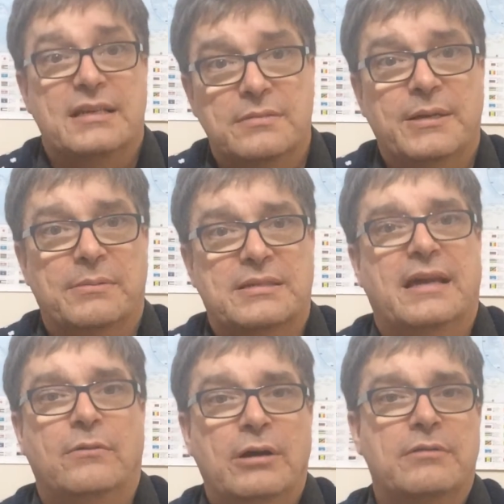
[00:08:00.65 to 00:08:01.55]
tend to be able to
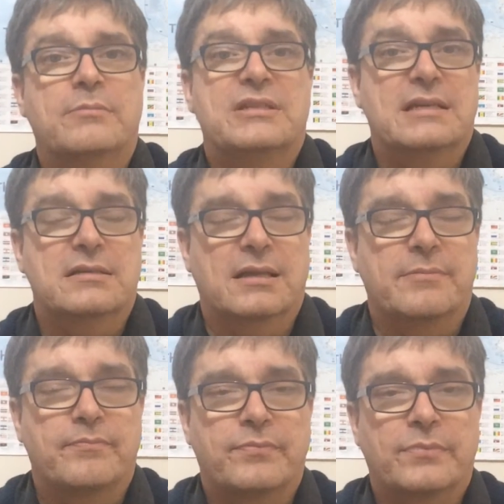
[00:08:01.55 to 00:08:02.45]
get away with them as easily.
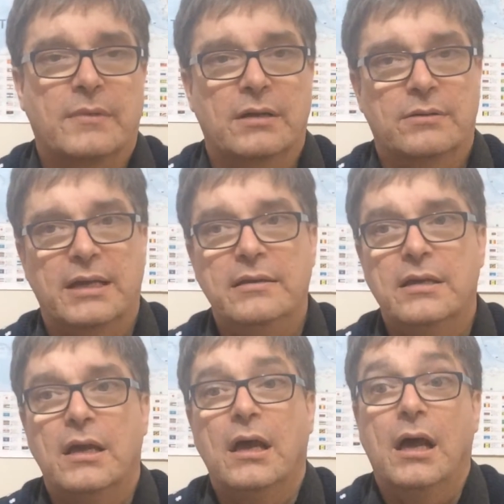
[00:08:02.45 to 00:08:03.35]
Okay?
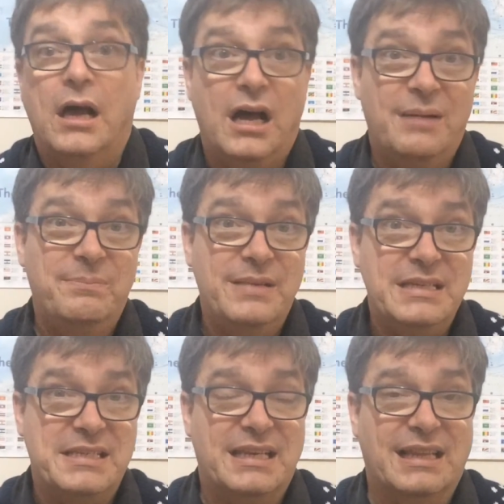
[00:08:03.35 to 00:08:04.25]
And
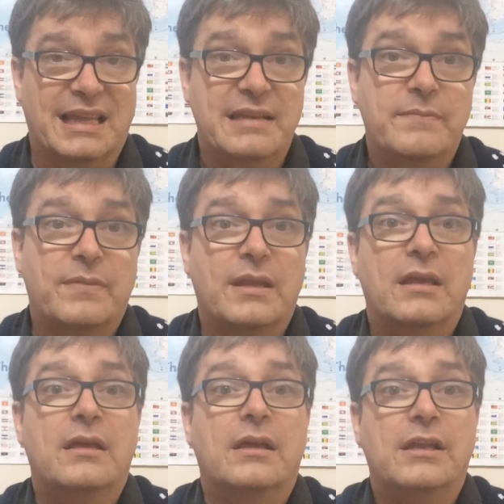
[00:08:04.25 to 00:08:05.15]
basically,
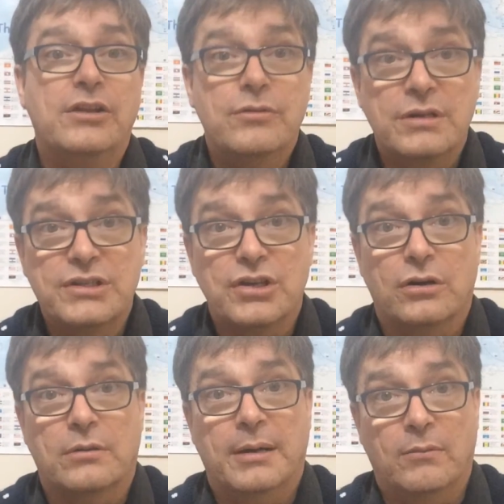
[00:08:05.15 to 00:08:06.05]
you can
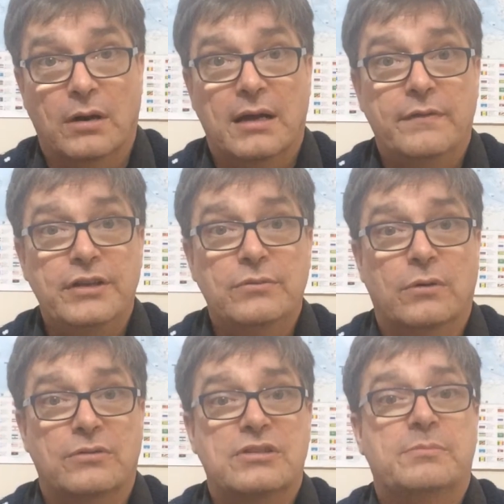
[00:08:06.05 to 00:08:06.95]
talk about whatever you
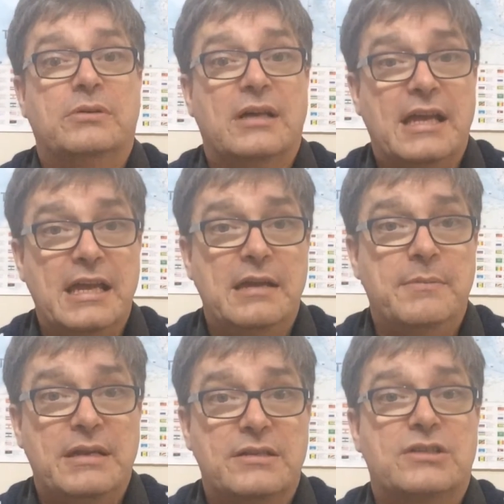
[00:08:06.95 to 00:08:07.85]
want, but
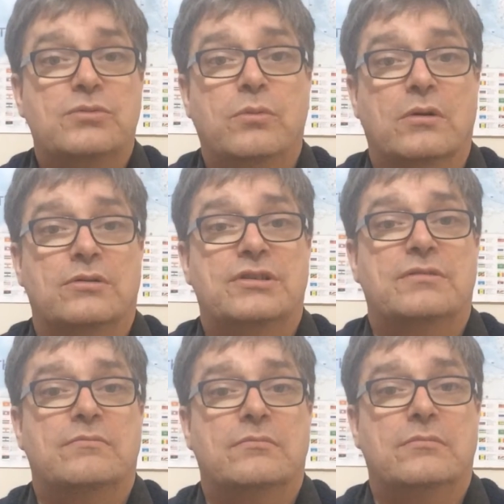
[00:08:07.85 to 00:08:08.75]
aim it
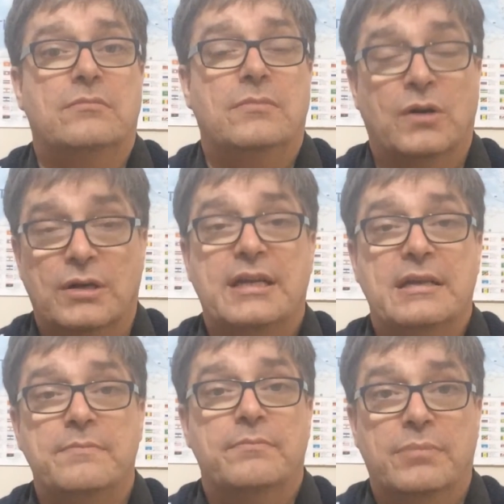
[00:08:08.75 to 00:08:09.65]
towards your
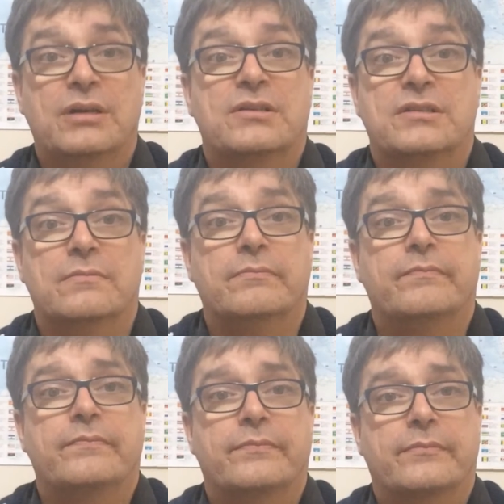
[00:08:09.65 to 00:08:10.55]
key person.
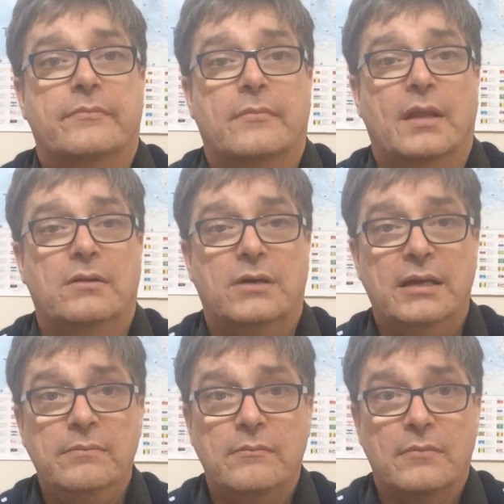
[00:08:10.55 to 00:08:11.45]

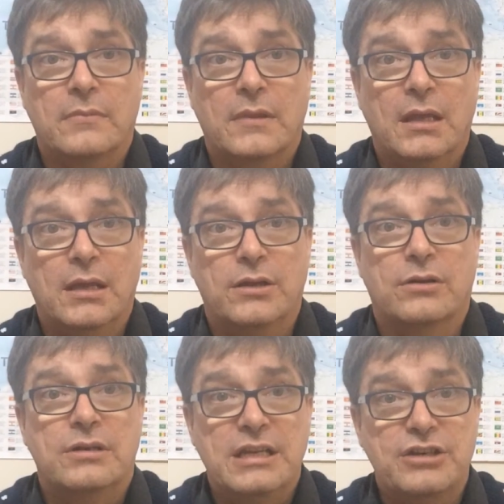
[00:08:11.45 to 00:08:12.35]
Okay?
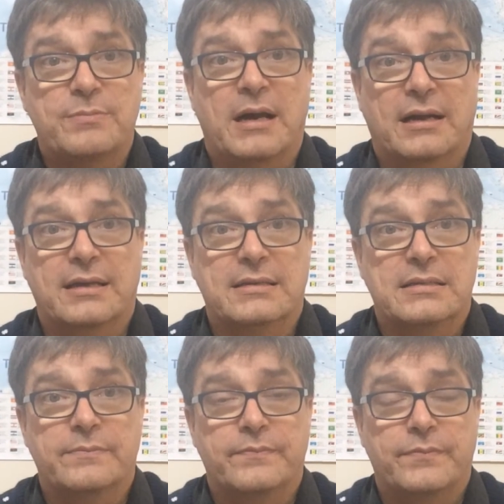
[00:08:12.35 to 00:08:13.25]
Your niche market.